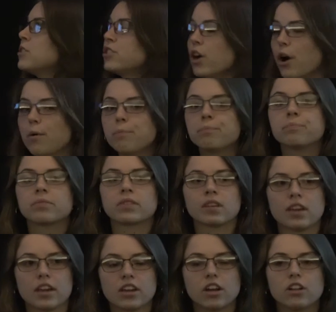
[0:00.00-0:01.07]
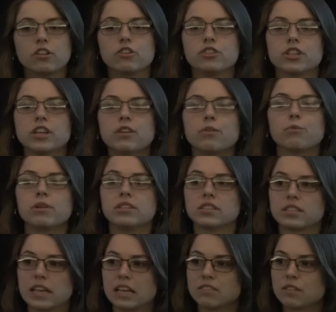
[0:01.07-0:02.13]
So, in conclusion, we
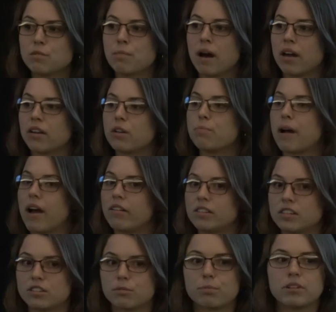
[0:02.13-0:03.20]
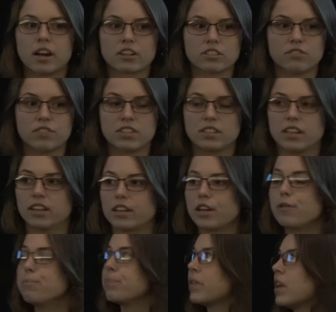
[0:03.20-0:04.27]
successfully modeled a biodiesel production
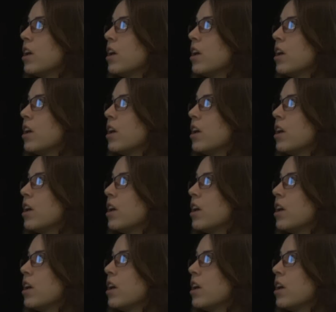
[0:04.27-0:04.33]
facility.